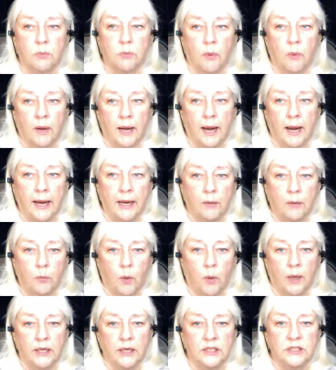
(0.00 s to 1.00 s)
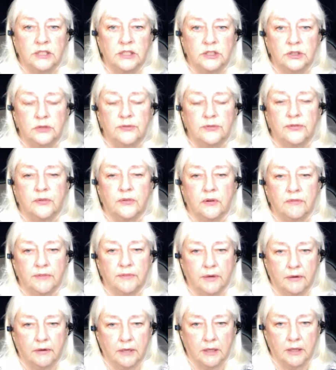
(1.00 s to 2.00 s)
one I had wanted to do for a
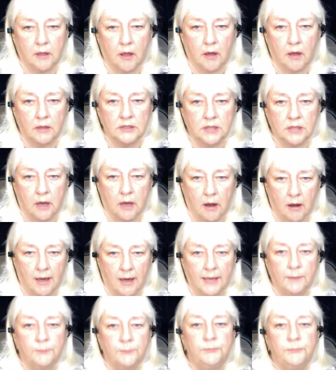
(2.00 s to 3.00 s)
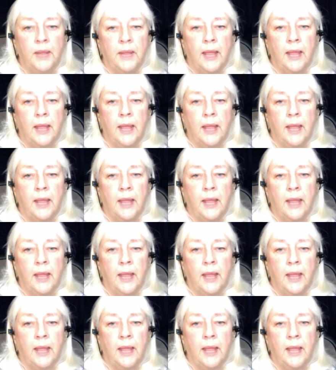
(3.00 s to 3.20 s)
very long time.